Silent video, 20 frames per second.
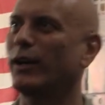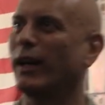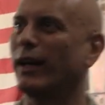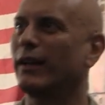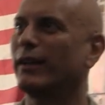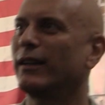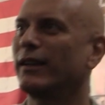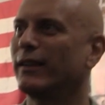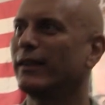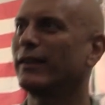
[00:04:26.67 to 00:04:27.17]

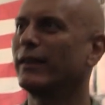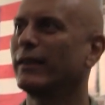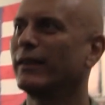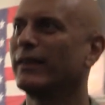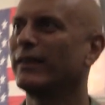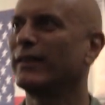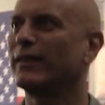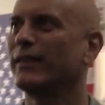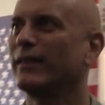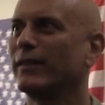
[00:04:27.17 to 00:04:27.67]
has the
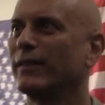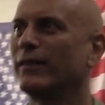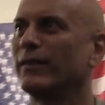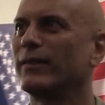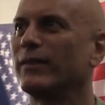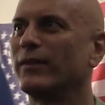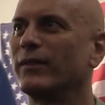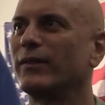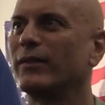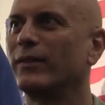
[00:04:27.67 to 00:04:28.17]
integrity
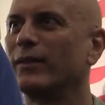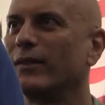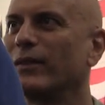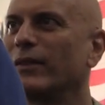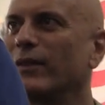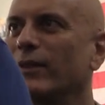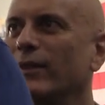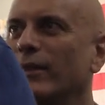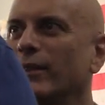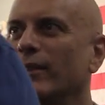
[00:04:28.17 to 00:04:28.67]
and a
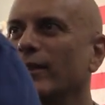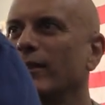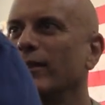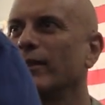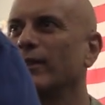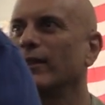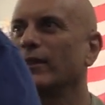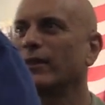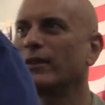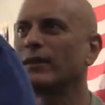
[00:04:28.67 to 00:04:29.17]
vision that
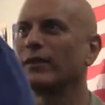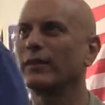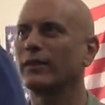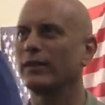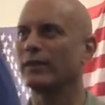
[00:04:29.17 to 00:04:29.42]
we need in this